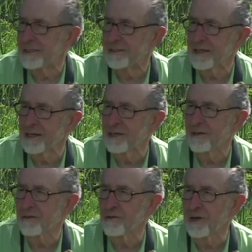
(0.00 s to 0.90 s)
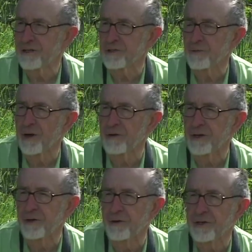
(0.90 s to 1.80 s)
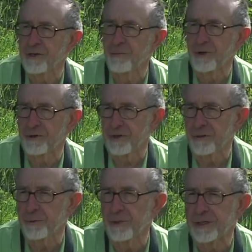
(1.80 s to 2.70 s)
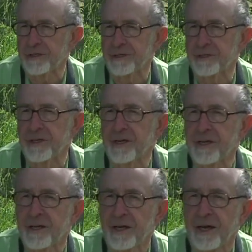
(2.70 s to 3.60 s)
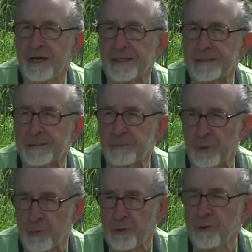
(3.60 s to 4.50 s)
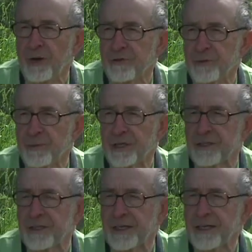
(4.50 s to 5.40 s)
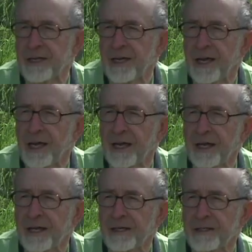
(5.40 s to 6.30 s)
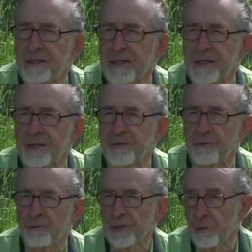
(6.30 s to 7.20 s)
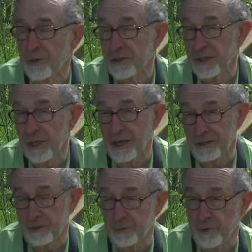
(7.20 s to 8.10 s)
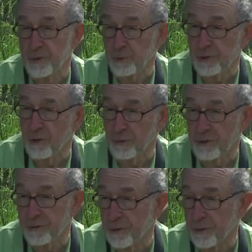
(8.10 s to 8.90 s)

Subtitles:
sandhill cranes around here compared to other places, but we do have some nesting. And if you really want to see lots of them, though, you would go to